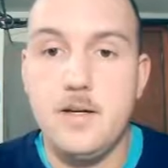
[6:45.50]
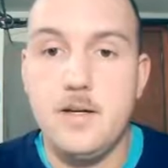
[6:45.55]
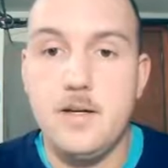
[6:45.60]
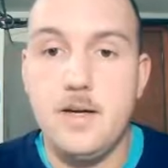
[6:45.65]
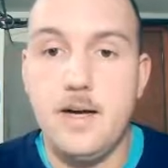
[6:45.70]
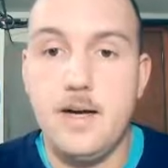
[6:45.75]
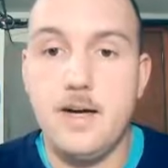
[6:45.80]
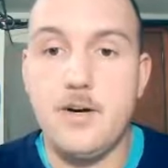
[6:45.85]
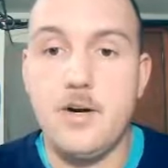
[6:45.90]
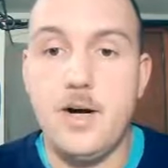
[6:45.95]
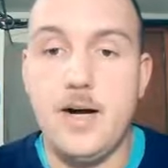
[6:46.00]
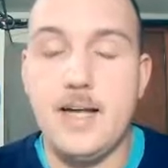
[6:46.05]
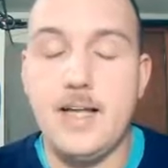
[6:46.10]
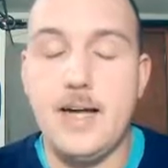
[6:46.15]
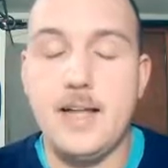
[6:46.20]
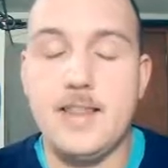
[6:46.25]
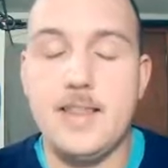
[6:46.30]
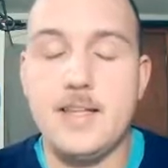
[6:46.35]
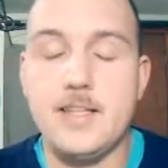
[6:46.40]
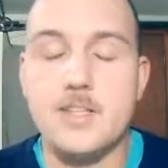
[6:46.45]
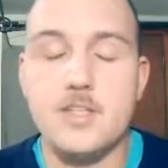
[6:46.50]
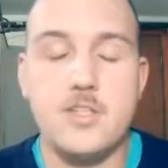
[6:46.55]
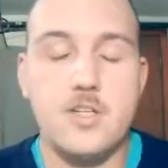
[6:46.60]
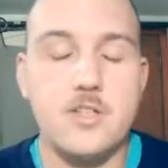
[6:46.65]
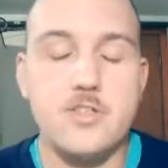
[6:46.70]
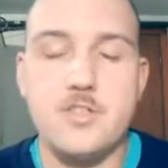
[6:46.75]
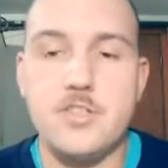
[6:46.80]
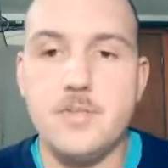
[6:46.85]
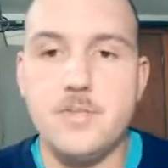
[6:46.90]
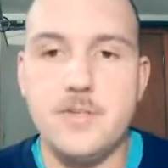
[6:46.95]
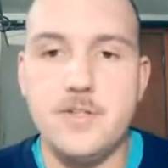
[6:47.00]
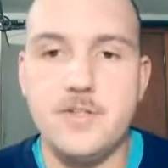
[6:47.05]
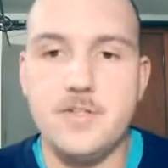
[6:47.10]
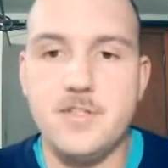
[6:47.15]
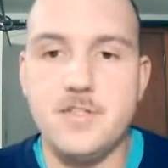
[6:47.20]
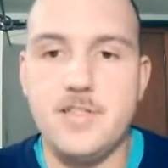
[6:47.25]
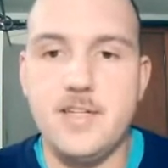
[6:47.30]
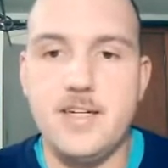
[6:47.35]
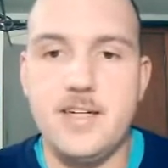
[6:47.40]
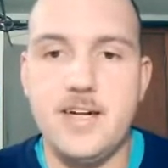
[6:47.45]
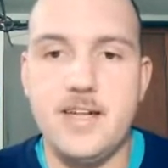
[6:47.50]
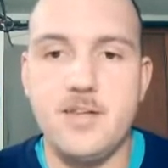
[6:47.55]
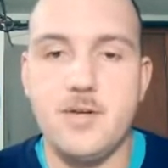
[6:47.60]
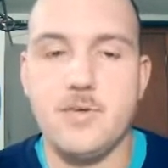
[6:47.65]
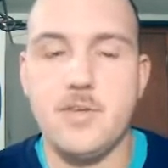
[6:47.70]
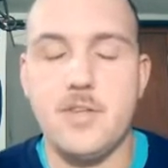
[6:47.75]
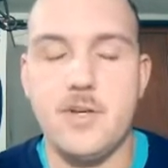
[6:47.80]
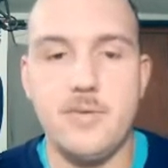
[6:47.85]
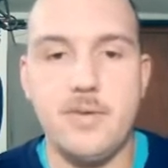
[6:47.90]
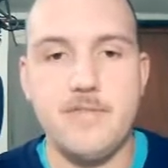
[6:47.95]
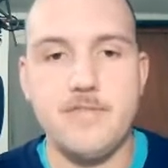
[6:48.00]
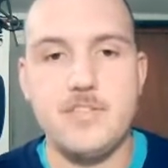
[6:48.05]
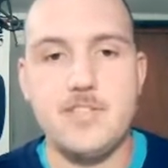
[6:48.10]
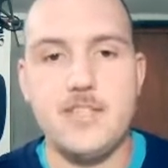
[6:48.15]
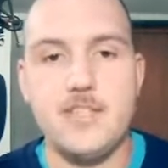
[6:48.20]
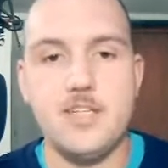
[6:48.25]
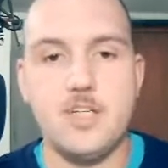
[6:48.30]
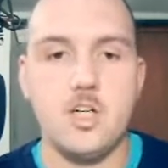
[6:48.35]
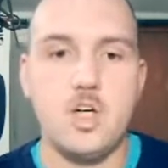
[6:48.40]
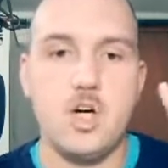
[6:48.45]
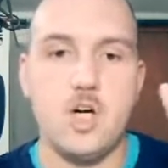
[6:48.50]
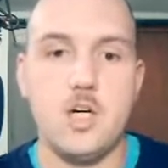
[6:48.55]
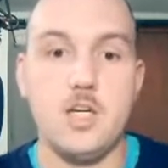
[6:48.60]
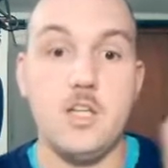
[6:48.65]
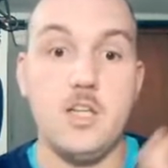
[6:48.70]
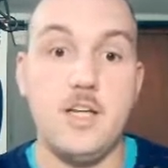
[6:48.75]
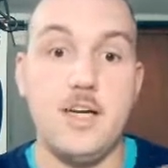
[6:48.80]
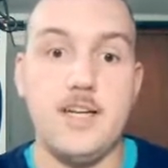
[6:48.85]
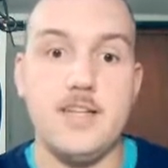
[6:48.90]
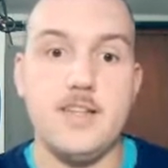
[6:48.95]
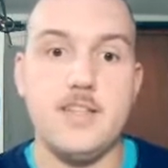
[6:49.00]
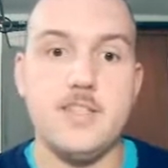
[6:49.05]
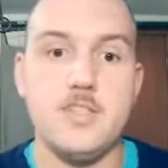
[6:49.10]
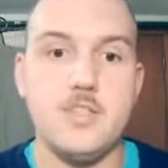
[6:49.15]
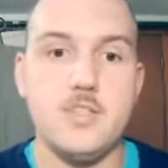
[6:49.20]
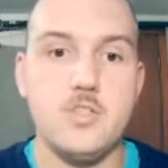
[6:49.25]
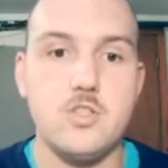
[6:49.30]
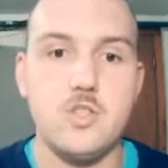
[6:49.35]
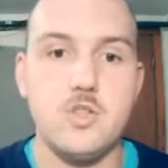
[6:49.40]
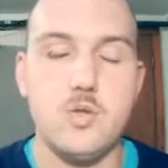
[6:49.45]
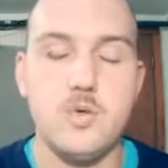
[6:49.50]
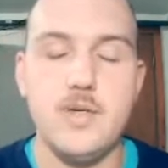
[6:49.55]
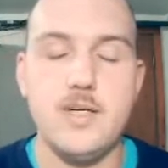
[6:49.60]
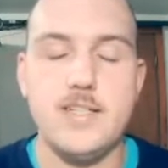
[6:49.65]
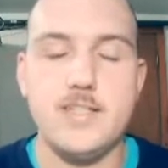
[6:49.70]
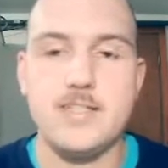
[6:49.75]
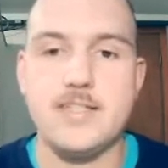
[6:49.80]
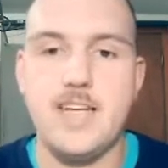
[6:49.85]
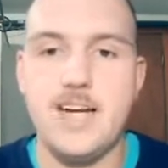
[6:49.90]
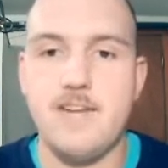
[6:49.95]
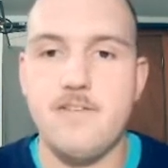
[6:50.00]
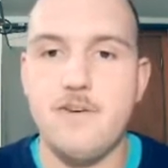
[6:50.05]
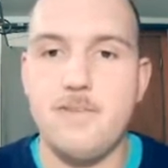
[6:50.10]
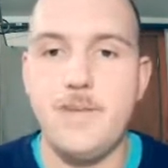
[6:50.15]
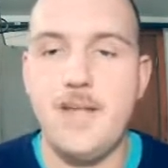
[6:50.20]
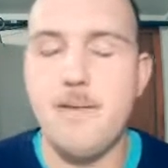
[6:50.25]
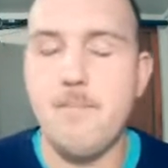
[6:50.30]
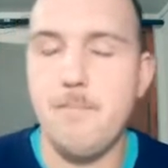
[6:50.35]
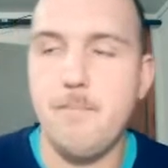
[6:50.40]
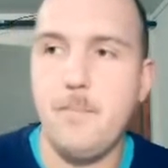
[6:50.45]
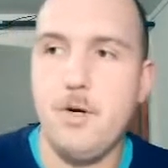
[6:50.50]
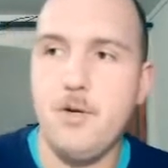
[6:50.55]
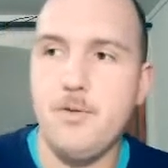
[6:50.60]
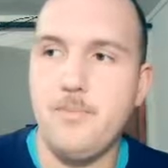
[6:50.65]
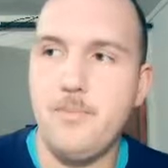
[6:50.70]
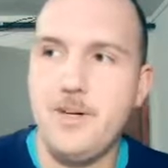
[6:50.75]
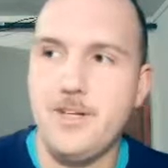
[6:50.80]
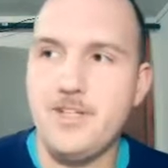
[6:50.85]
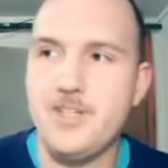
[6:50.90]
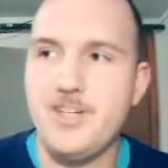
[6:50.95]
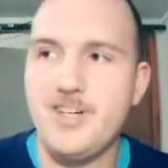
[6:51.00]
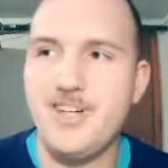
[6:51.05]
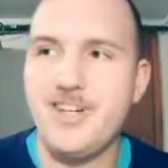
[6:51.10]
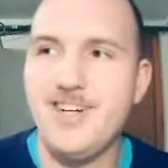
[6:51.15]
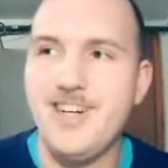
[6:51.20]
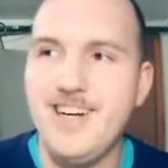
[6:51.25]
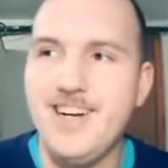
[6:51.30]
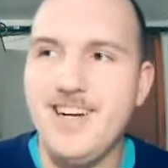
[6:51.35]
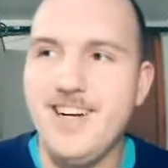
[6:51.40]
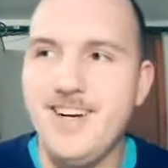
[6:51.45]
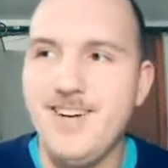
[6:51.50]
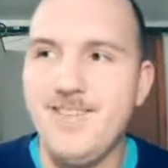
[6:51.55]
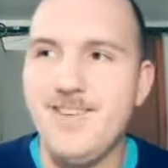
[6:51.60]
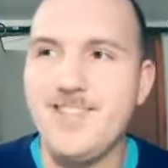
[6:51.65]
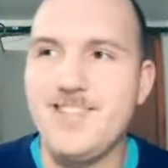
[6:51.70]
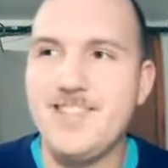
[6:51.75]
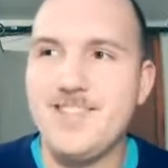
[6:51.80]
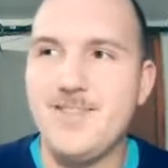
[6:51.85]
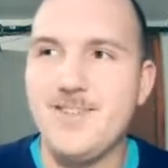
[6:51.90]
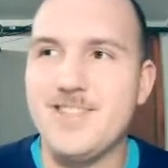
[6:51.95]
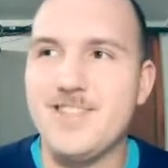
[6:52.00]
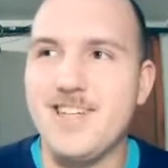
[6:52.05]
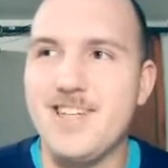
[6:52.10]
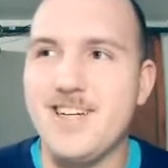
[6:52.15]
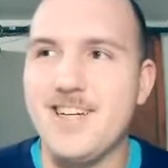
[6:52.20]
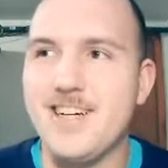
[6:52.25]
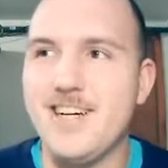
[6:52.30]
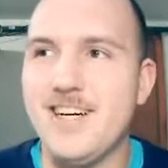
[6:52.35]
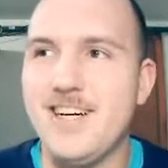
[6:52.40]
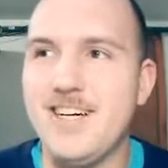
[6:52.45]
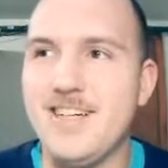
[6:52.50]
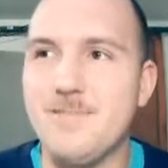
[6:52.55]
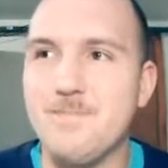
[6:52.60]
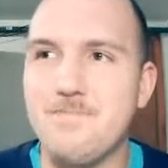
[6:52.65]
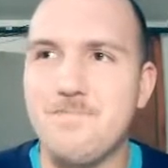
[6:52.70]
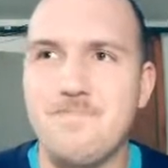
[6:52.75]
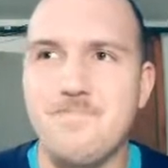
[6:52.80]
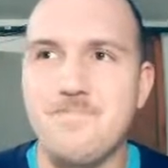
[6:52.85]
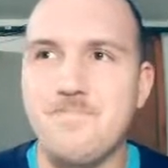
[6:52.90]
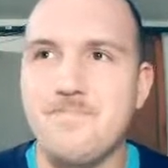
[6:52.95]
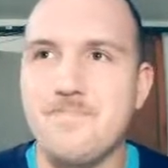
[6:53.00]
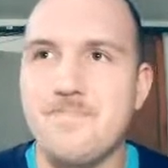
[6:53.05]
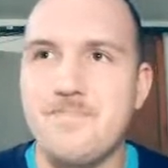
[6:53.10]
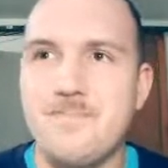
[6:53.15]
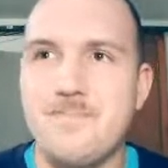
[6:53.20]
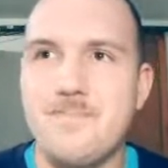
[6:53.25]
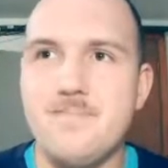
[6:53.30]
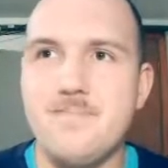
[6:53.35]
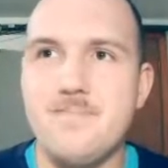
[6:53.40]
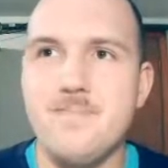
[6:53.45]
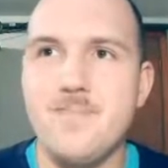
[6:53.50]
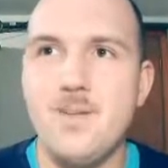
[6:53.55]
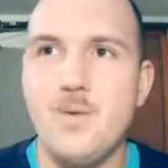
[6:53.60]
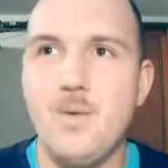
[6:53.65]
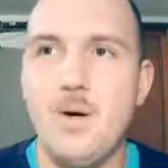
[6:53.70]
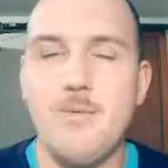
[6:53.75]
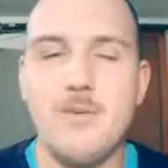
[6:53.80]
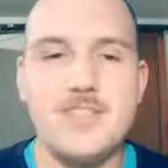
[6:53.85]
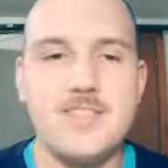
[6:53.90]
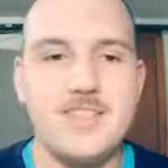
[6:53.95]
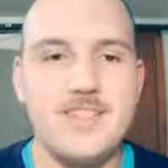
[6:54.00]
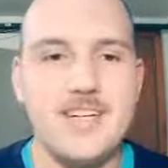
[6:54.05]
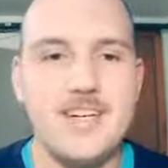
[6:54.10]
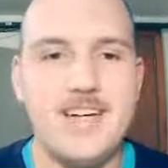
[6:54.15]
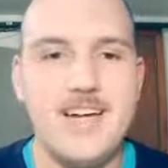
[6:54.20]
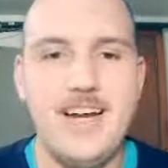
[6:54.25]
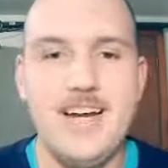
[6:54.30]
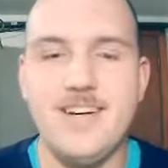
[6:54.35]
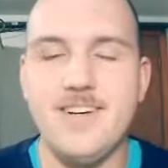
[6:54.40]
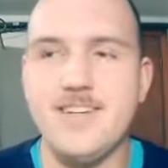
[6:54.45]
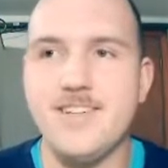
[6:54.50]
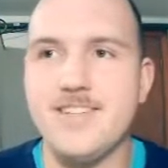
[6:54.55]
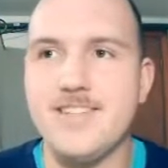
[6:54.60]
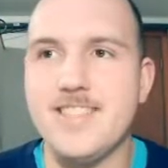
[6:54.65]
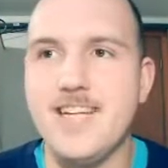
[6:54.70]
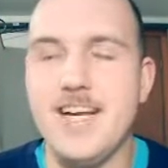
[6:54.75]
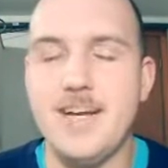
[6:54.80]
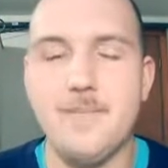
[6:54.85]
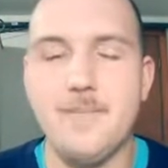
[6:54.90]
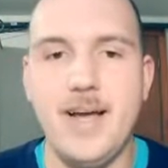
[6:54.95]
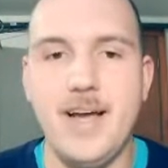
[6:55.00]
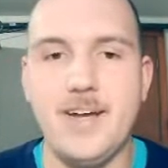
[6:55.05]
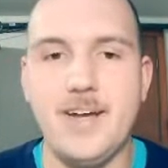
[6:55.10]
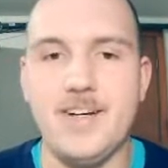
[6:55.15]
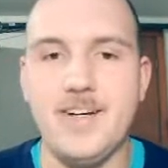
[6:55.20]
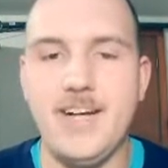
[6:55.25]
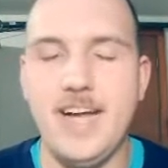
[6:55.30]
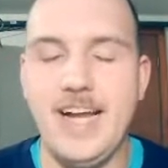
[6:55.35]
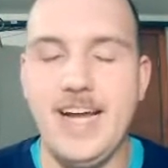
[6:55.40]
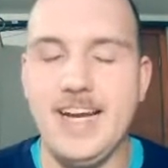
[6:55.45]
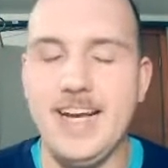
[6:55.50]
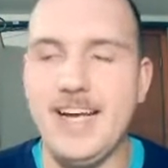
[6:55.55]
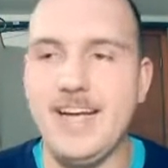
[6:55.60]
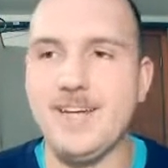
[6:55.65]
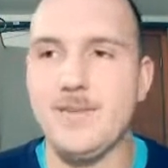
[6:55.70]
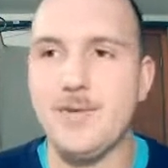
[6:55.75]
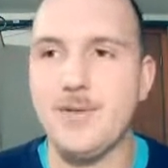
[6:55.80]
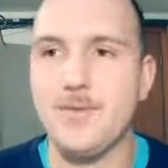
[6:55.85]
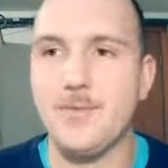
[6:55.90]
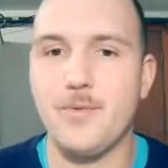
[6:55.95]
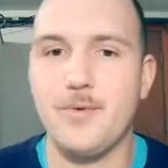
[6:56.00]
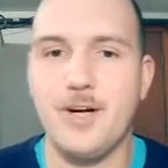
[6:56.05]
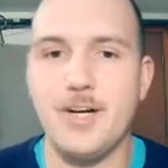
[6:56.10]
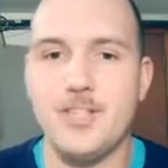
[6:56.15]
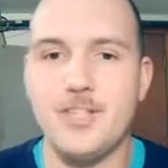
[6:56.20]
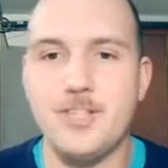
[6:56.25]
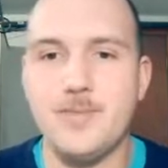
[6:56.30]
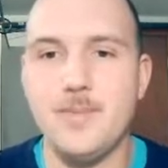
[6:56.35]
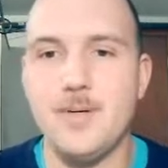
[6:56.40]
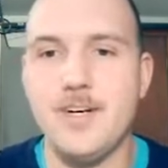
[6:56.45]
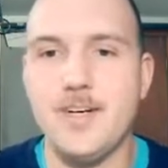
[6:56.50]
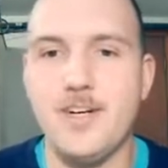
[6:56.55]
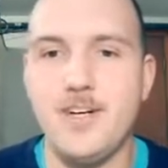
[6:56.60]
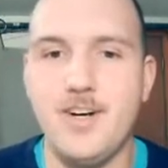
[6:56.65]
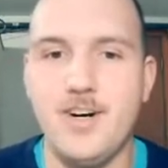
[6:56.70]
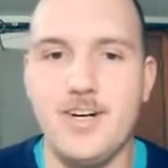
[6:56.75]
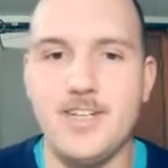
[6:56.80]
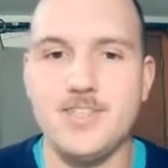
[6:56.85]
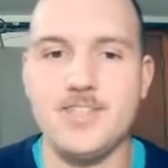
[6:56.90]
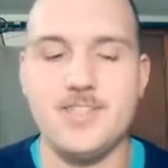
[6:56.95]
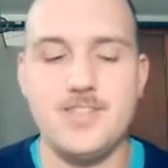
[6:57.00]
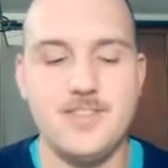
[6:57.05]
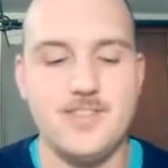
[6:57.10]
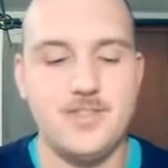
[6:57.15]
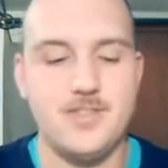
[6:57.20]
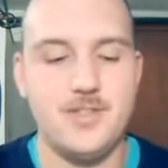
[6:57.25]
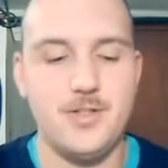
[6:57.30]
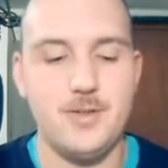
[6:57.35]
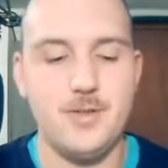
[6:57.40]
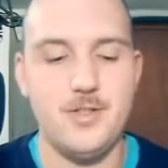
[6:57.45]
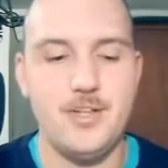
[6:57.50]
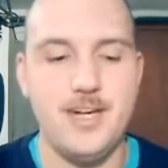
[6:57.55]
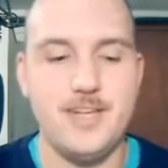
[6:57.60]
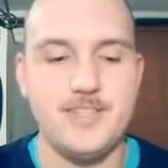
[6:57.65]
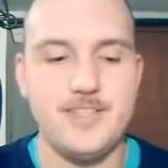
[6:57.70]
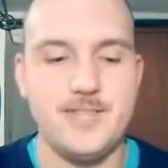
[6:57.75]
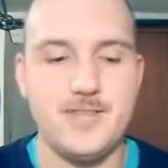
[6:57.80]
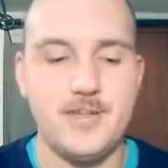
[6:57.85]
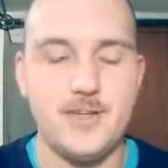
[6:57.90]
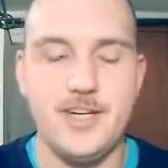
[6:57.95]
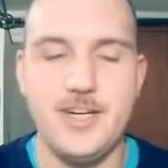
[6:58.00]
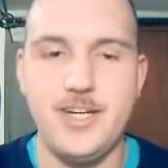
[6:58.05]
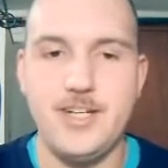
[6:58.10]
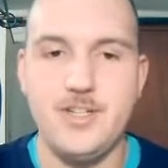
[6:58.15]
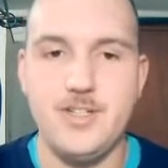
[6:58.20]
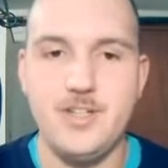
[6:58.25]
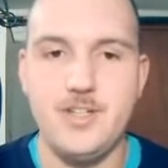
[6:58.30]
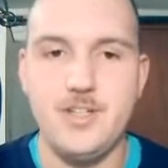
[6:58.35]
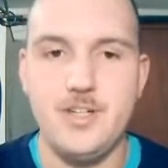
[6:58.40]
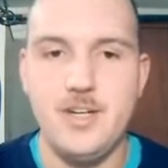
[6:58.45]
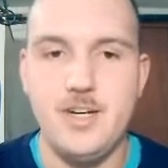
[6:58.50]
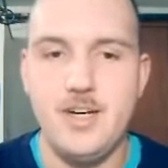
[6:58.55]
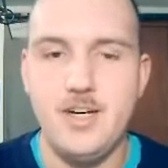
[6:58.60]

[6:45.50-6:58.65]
I don't know. I think this card's super interesting. I don't think we've seen a card like this in Druid aside from that Malt Muncher, which was like what was it, like an 8 or 10 mana 8/8 with Rush, but it costs 2 less for each.